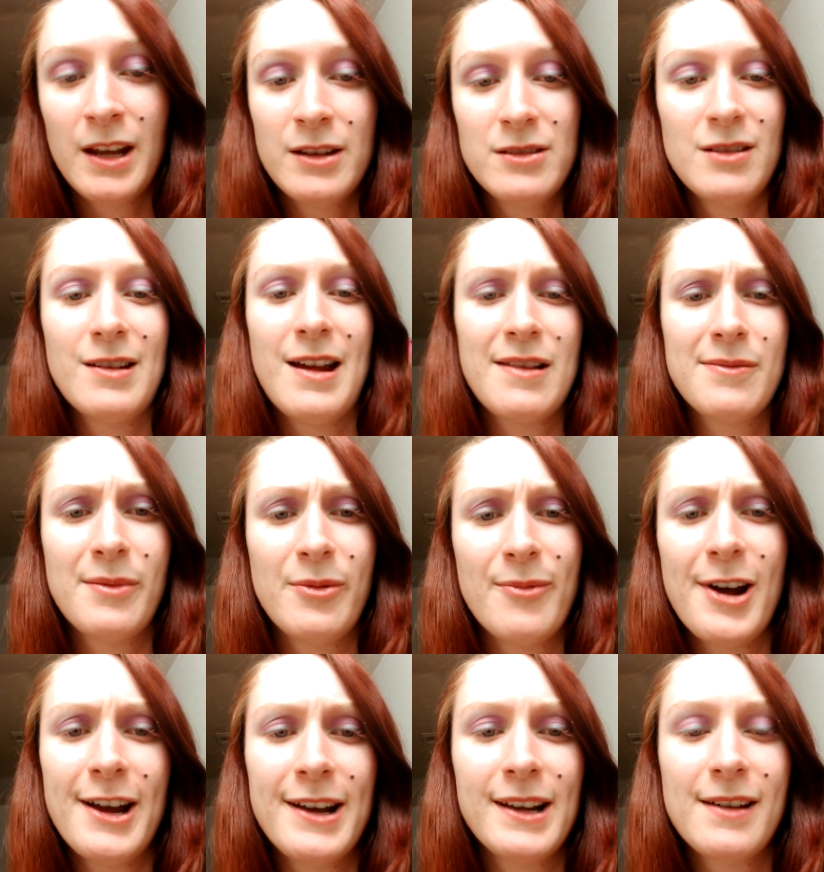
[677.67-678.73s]
Don't ask me
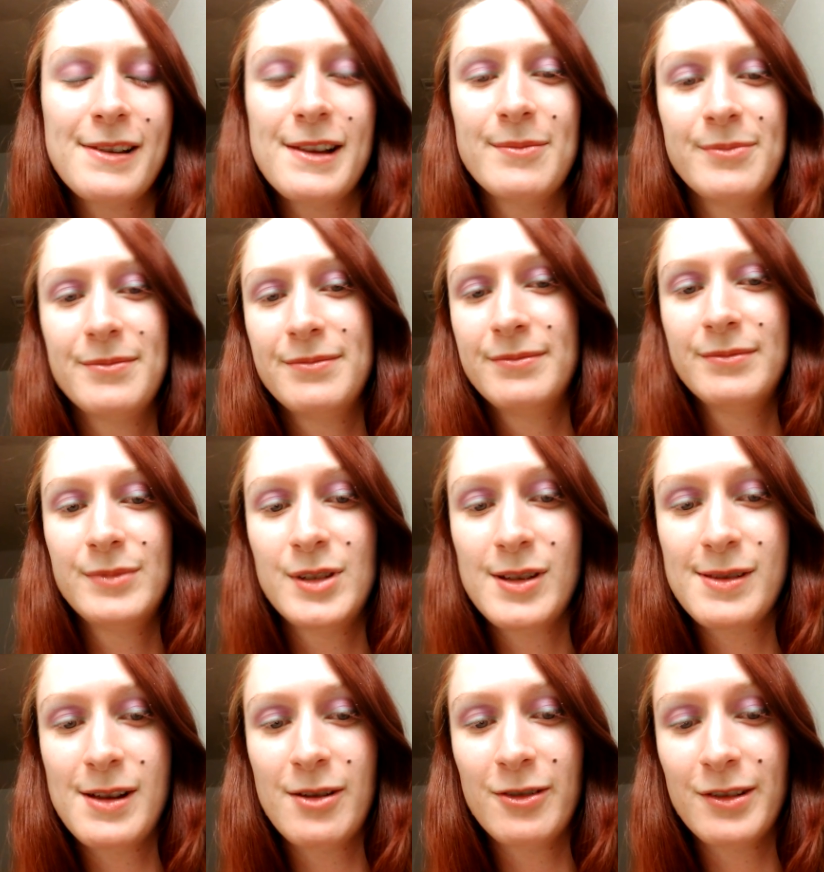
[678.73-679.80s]
why. I guess I'm
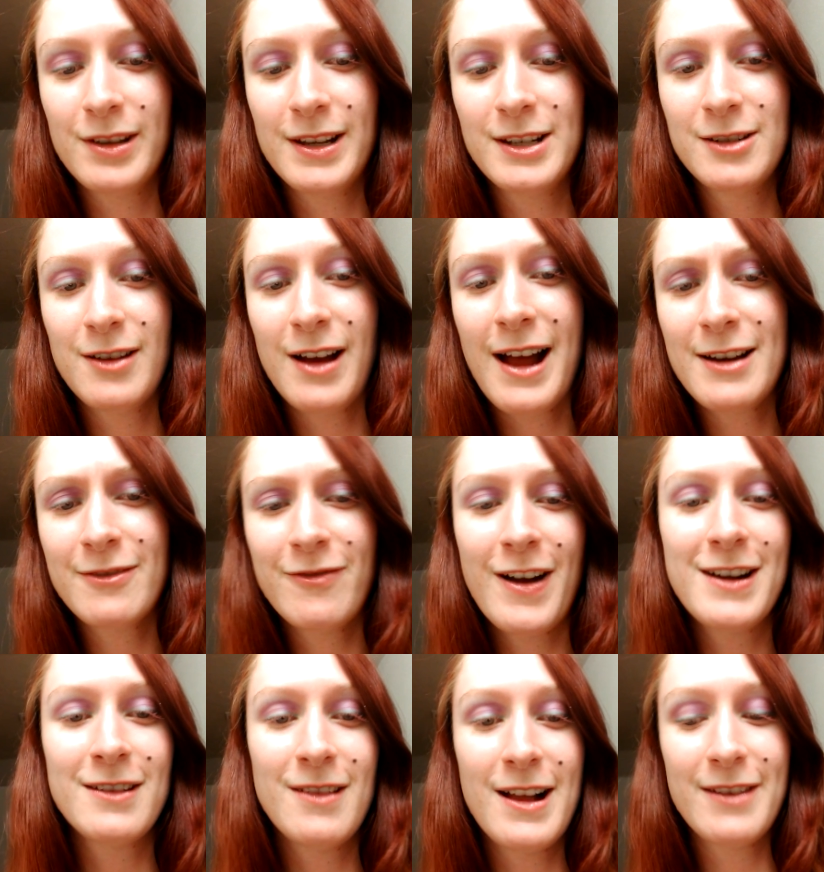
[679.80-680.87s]
just not really into it. I don't
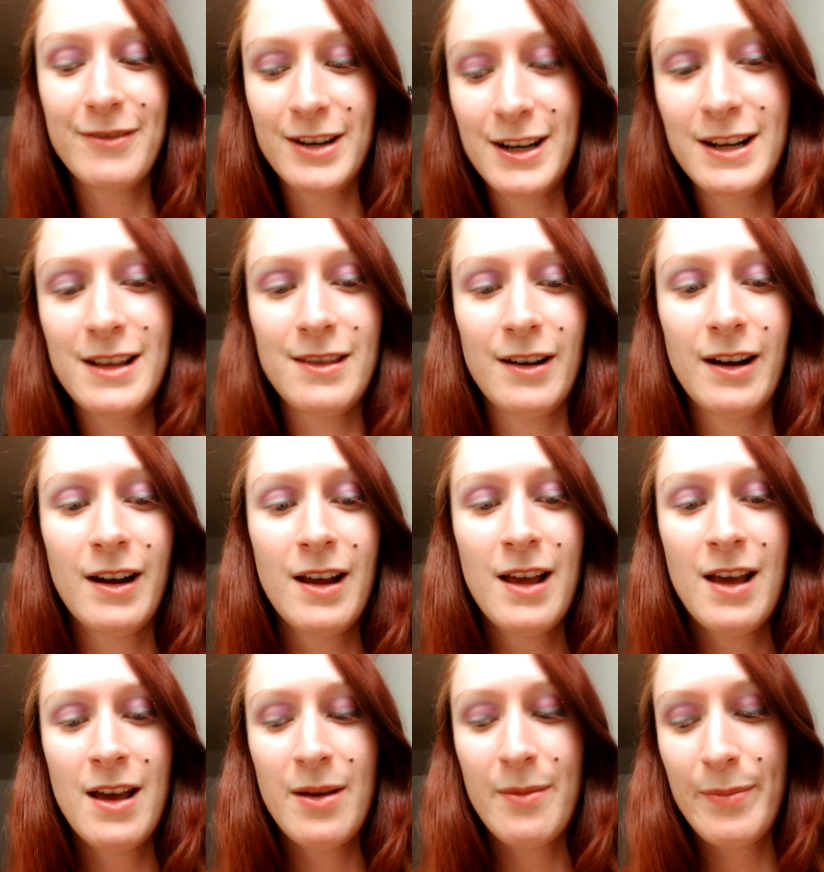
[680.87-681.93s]
find a lot of it either.
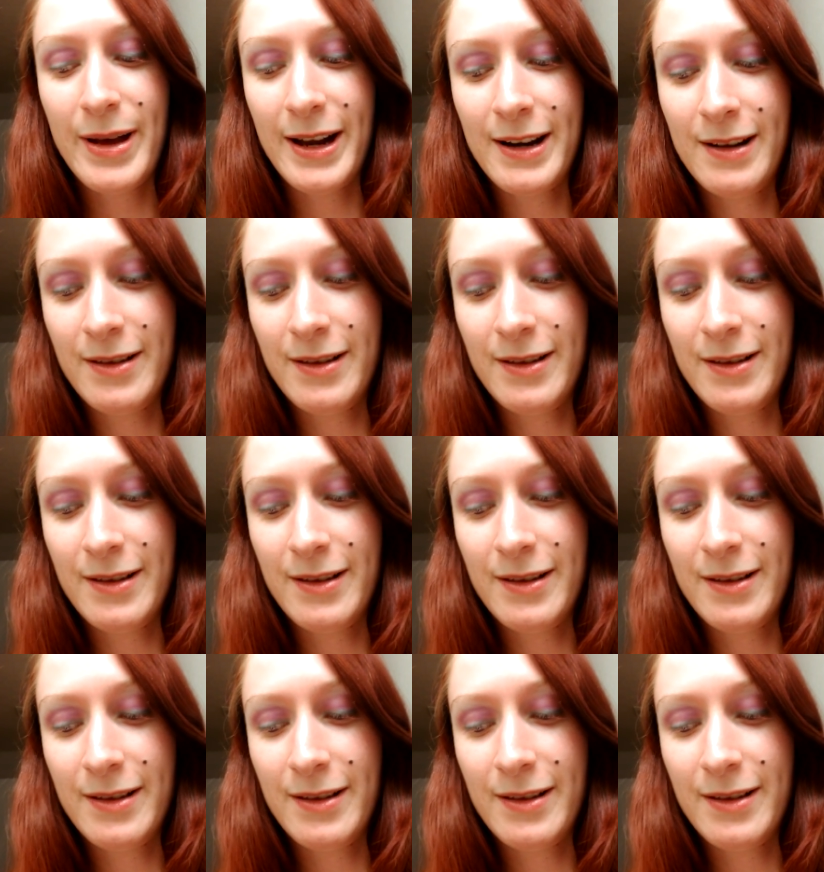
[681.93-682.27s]
But